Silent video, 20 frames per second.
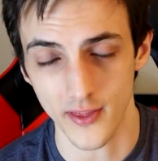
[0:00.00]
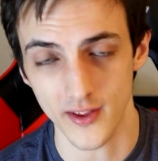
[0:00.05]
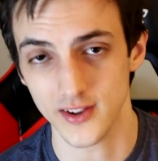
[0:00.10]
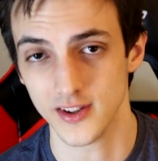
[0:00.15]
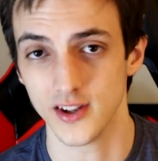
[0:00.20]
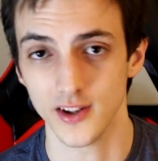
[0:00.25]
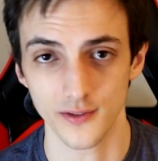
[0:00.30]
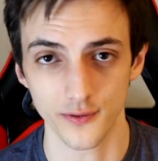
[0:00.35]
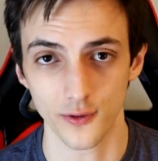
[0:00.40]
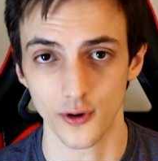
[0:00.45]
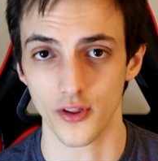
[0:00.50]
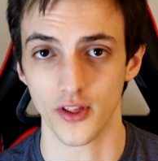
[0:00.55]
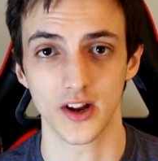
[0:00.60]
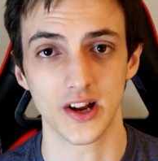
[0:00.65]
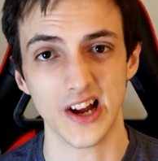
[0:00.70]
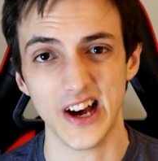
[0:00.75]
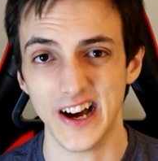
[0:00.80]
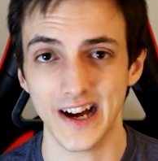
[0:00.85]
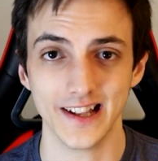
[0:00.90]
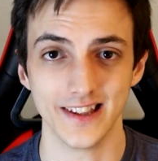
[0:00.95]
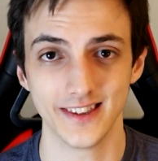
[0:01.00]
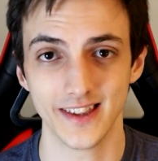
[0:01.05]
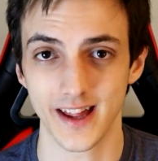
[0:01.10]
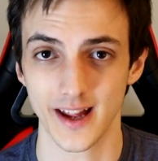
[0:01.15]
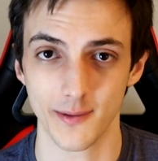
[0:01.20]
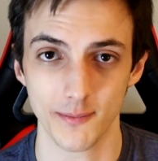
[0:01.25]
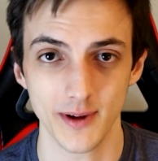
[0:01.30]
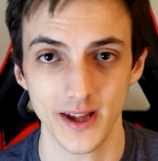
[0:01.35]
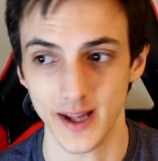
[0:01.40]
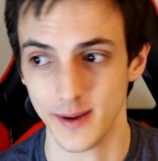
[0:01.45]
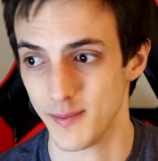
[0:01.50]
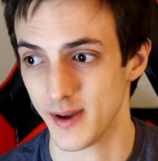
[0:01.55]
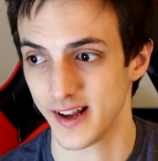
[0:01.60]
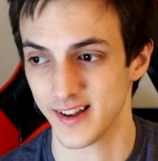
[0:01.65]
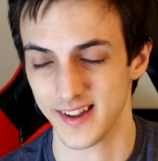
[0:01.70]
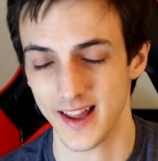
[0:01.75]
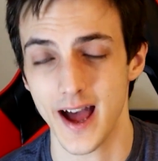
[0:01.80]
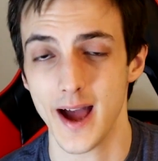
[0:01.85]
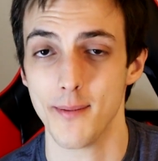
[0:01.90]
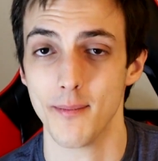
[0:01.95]
This is for the god like me
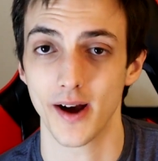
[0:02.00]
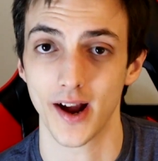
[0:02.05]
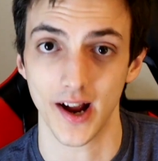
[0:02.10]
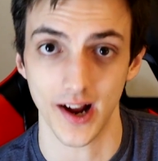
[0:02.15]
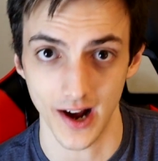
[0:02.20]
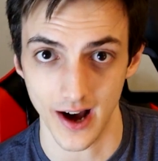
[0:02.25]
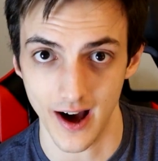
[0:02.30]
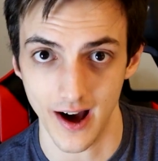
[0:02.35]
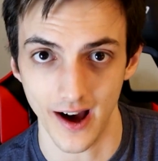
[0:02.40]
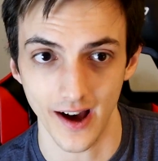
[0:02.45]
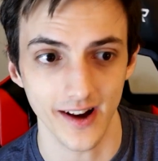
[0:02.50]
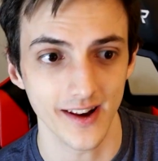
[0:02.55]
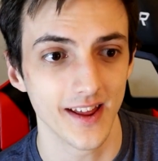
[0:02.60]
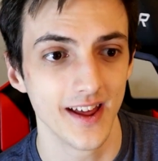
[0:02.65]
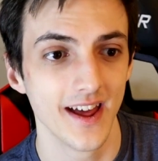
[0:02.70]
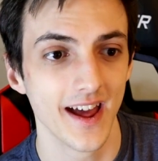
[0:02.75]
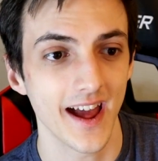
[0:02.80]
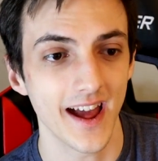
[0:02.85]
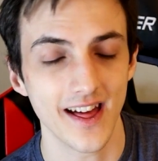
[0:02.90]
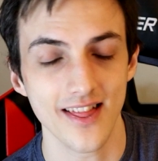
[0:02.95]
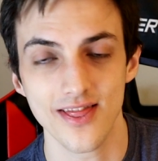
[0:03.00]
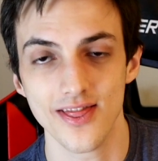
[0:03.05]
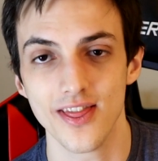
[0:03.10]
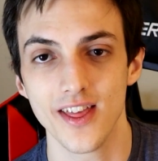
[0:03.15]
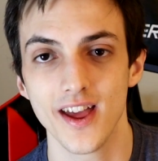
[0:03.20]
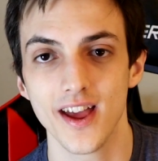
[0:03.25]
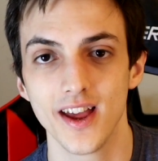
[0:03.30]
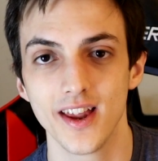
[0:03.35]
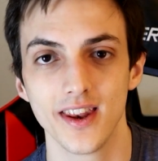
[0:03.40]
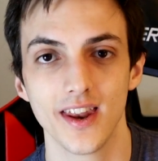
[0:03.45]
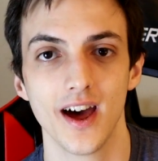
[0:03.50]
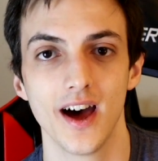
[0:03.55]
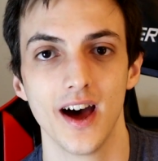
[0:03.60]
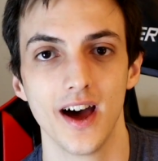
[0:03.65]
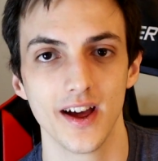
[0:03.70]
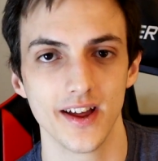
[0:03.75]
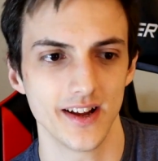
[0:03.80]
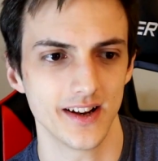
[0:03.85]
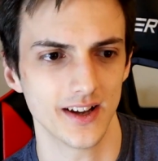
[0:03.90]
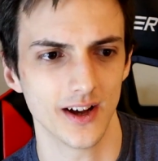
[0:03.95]
because I'm a god. And then
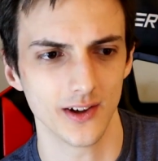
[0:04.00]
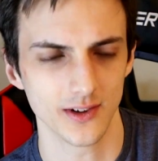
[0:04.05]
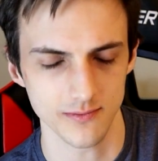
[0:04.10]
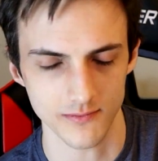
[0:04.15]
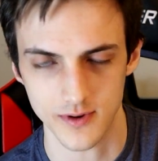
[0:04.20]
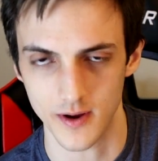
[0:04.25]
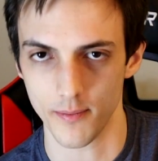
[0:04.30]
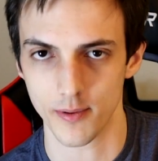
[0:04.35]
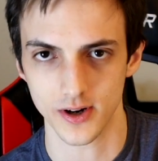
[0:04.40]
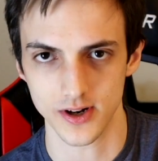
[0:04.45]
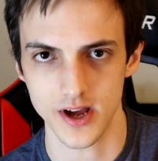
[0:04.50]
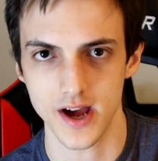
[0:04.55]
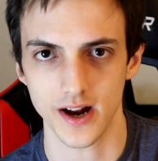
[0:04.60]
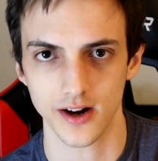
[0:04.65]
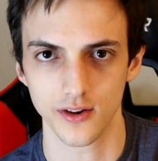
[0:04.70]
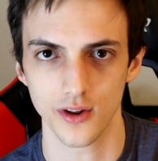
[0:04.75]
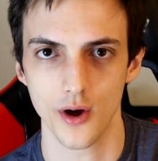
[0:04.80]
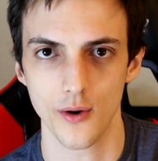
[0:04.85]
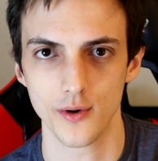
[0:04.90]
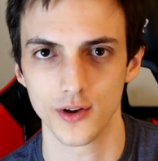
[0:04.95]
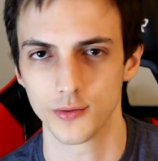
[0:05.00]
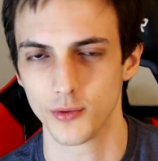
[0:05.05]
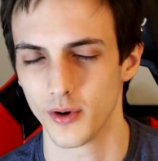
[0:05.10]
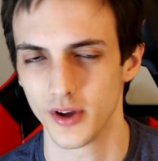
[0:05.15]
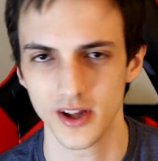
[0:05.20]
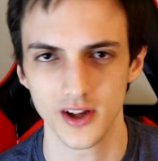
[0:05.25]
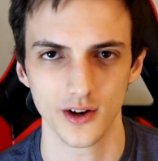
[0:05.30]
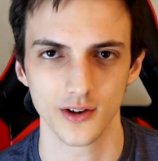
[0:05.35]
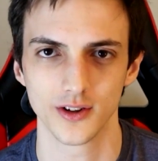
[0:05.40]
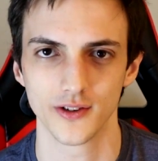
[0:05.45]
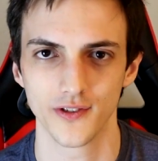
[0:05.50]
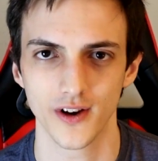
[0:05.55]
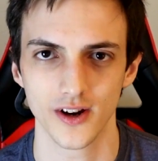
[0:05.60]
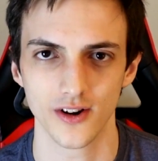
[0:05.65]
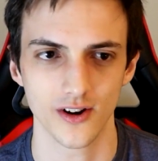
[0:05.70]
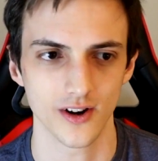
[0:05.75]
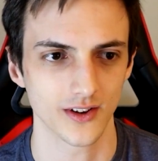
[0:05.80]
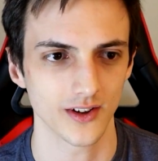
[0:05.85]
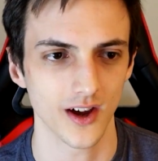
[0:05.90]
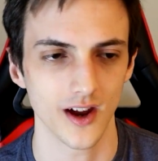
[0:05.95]
he tells him to protect Lois while he goes to fight
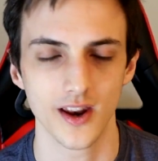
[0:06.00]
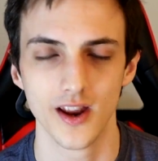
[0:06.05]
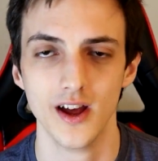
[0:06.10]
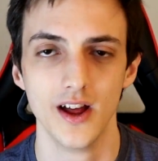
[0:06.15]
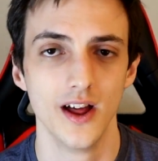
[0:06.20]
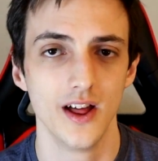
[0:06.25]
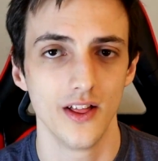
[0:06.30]
Darkseid.